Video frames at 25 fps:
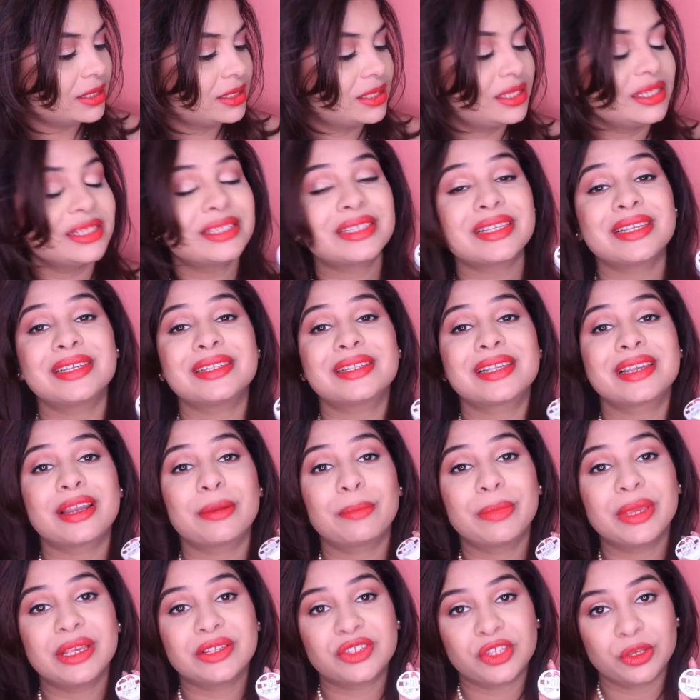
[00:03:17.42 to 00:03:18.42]
this is an
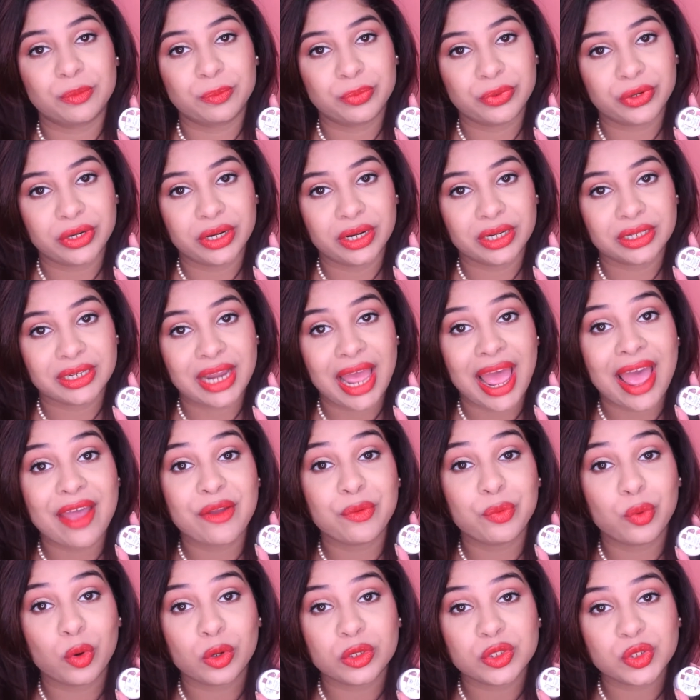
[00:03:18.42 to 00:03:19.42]
amazing product. I
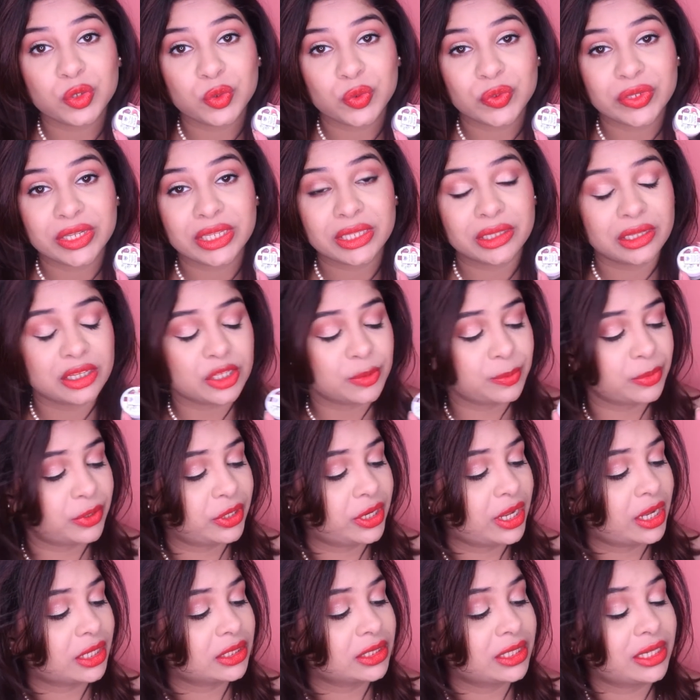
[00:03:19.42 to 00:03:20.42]
was using this
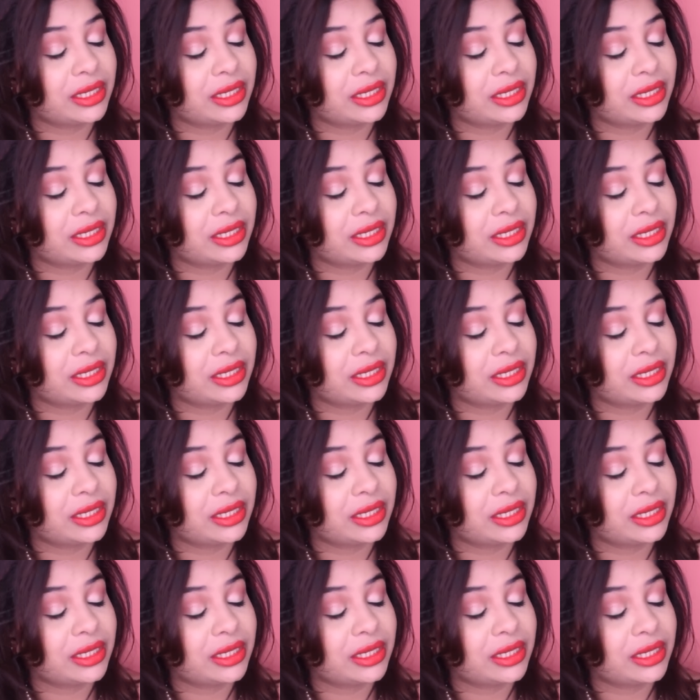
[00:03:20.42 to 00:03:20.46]
product